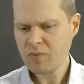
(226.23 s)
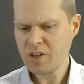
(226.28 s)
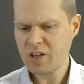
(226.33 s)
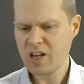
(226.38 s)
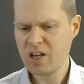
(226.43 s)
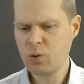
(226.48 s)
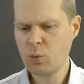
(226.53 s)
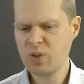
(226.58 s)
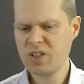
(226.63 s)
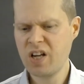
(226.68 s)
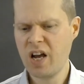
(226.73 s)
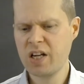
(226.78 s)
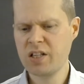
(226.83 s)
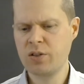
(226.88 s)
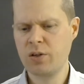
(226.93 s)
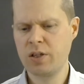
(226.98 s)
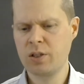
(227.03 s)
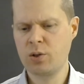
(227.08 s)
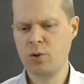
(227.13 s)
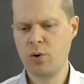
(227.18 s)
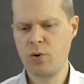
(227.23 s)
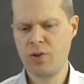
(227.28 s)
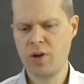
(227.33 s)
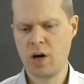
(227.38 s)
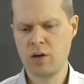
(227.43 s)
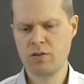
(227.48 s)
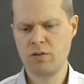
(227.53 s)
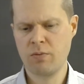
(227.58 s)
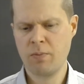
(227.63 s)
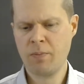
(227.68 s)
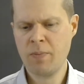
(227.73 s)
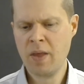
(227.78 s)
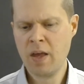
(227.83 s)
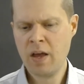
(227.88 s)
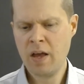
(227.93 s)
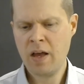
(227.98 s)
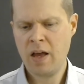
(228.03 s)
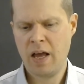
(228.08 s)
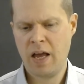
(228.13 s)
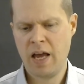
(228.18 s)
It was actually
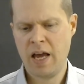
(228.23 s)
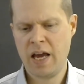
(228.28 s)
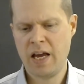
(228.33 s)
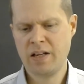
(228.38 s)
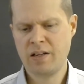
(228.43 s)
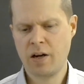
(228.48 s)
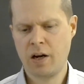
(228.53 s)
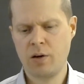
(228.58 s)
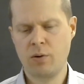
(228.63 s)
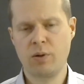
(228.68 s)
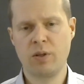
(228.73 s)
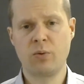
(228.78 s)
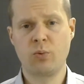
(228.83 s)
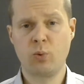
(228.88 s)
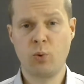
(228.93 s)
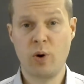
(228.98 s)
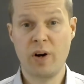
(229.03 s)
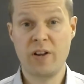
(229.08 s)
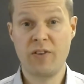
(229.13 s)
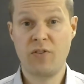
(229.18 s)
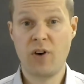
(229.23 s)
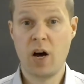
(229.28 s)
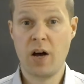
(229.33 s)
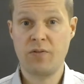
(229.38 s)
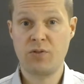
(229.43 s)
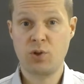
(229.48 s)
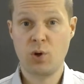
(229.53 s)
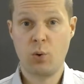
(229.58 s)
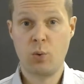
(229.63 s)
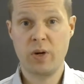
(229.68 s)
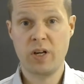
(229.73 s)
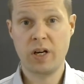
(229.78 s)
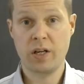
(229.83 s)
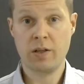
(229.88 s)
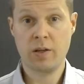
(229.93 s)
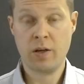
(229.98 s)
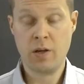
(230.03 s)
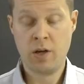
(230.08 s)
2,825, so we got